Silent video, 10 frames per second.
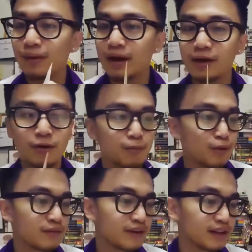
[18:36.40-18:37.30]
I hope
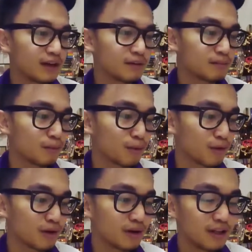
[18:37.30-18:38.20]
we'll find out
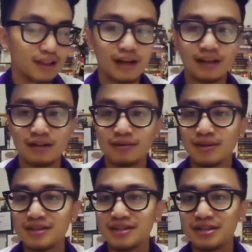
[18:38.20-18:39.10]
more later. Oh,
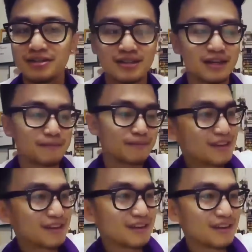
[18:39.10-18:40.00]
this is interesting.
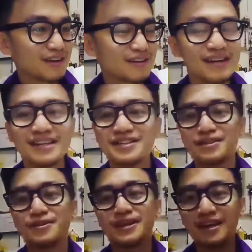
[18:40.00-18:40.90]
Alright,
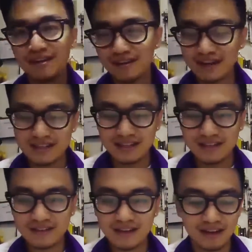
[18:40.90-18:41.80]
so here is
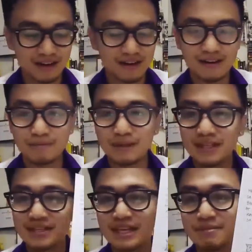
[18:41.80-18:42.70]
another card, but
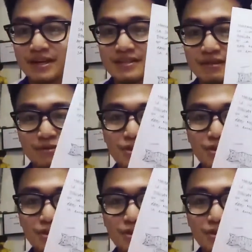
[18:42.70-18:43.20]
this time it's from